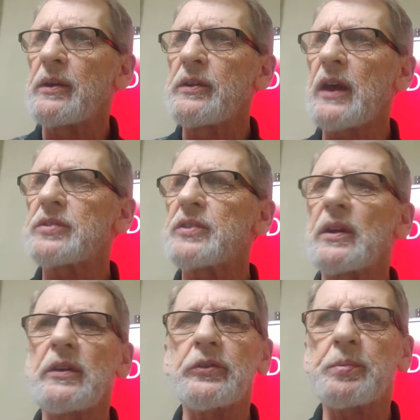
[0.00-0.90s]
yet the
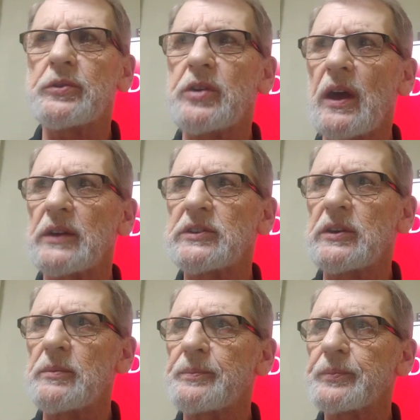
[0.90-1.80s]
least
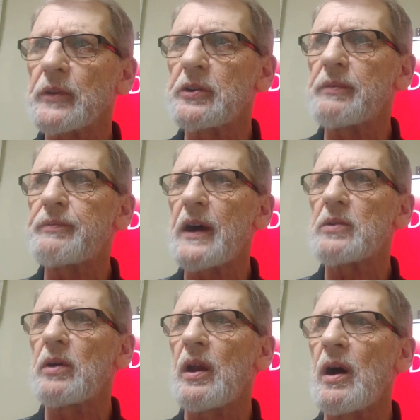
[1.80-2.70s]
protected. Under
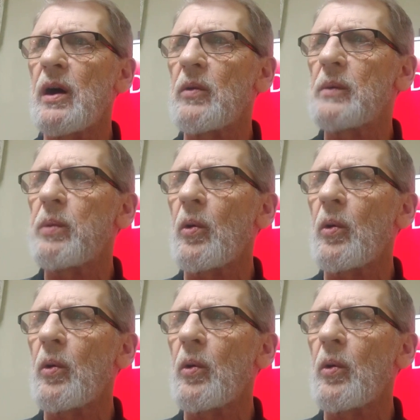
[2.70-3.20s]
federal law,